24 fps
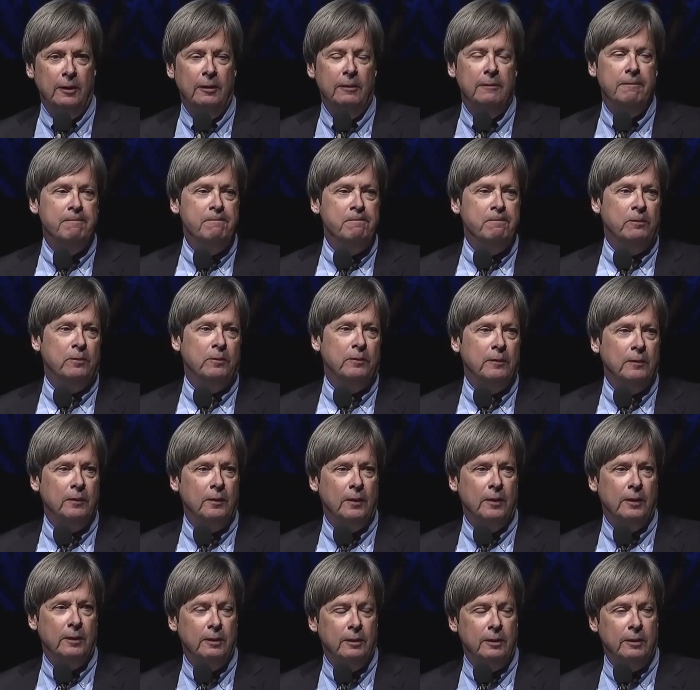
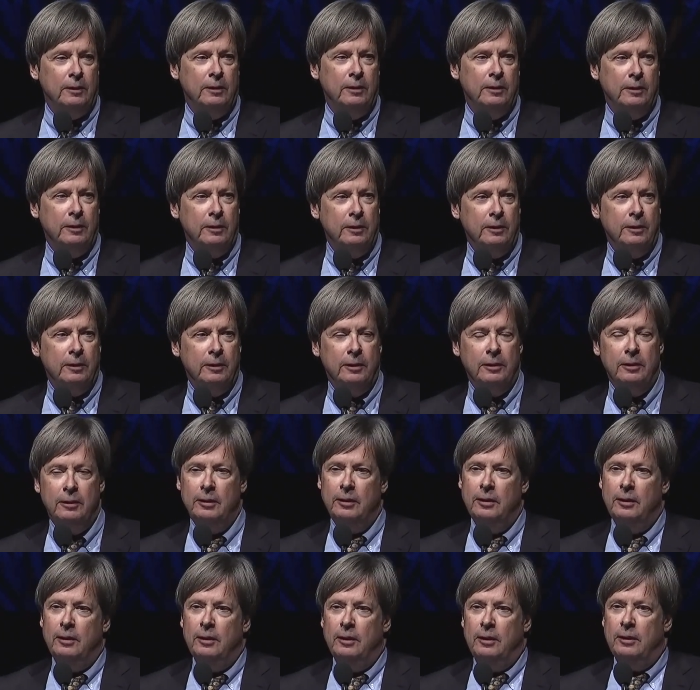
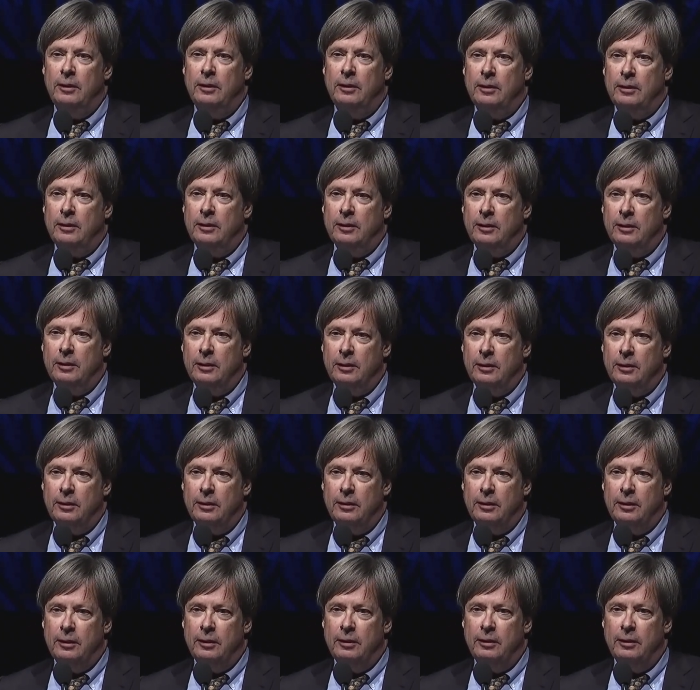
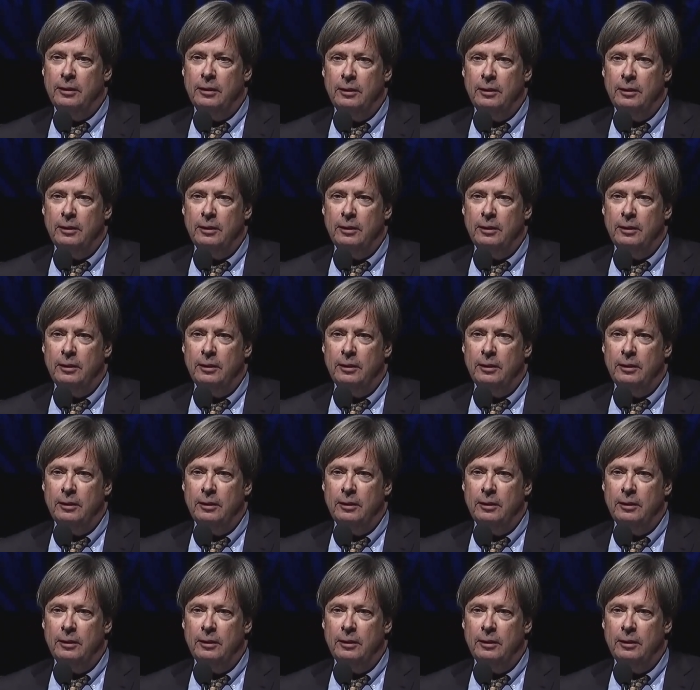Nothing is said.